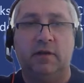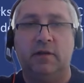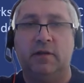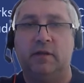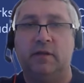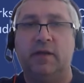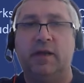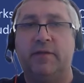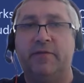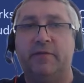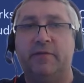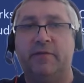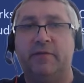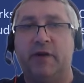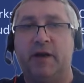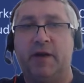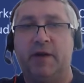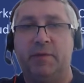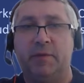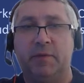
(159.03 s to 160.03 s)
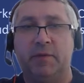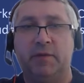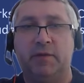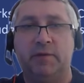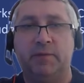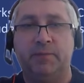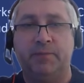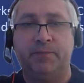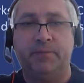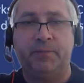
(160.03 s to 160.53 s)
live environment.
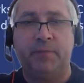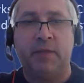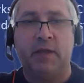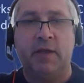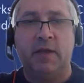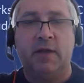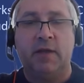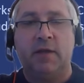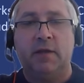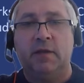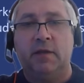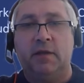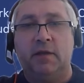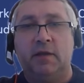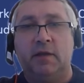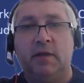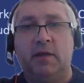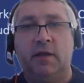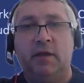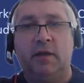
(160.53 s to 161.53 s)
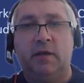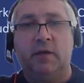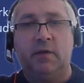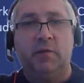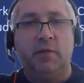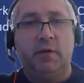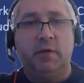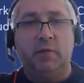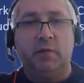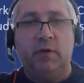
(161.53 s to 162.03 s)
A
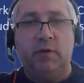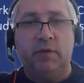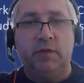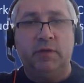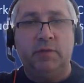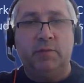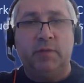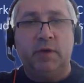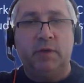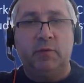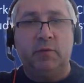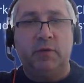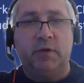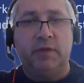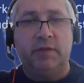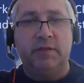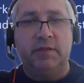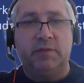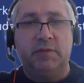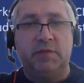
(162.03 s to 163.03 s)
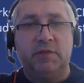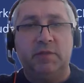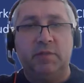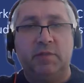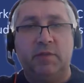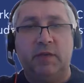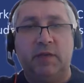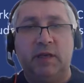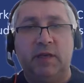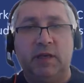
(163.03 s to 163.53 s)
quick word about what is
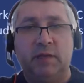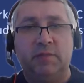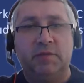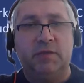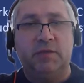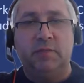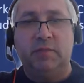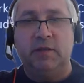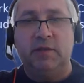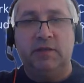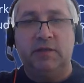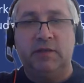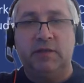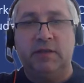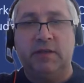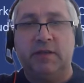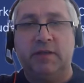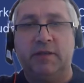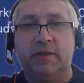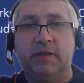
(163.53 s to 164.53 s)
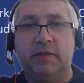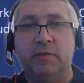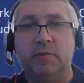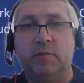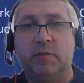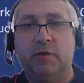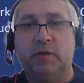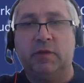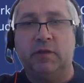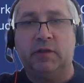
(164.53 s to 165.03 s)
MCP. MCP is a standard
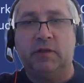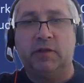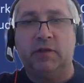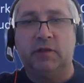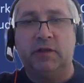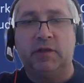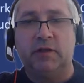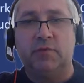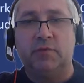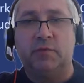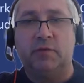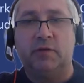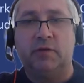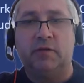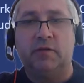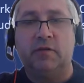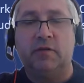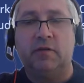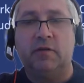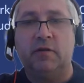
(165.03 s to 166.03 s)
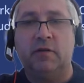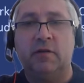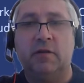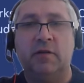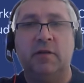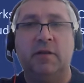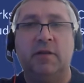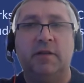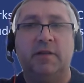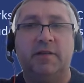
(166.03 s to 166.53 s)
model context
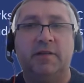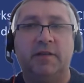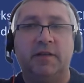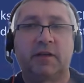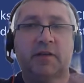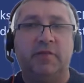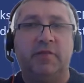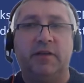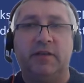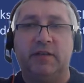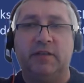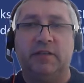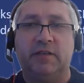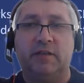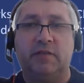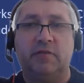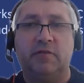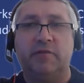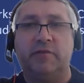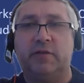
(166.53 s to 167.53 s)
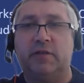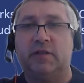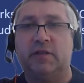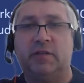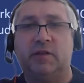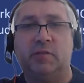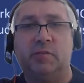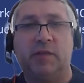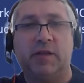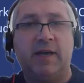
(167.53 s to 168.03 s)
protocol. Think of it as a
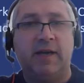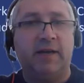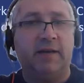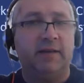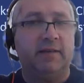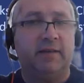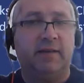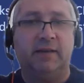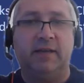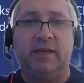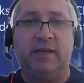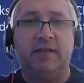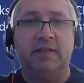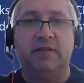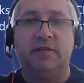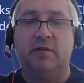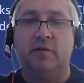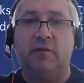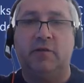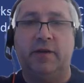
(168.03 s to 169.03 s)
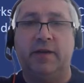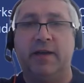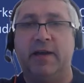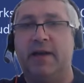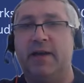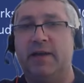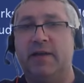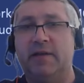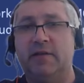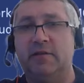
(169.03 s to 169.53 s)
universal plug that lets your AI
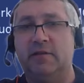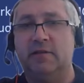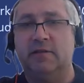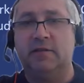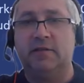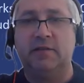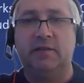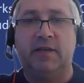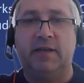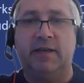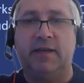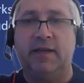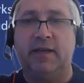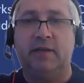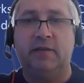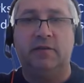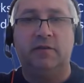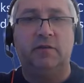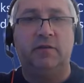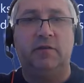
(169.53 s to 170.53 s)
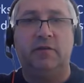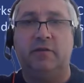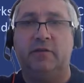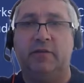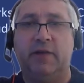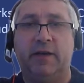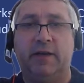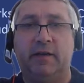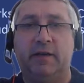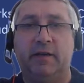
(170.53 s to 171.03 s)
agents connect
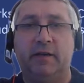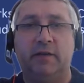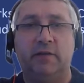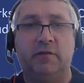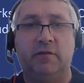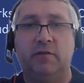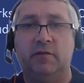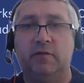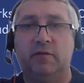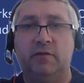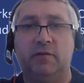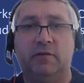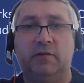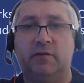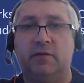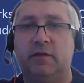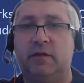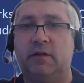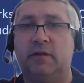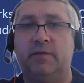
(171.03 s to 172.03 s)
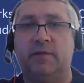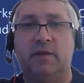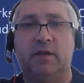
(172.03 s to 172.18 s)
directly to your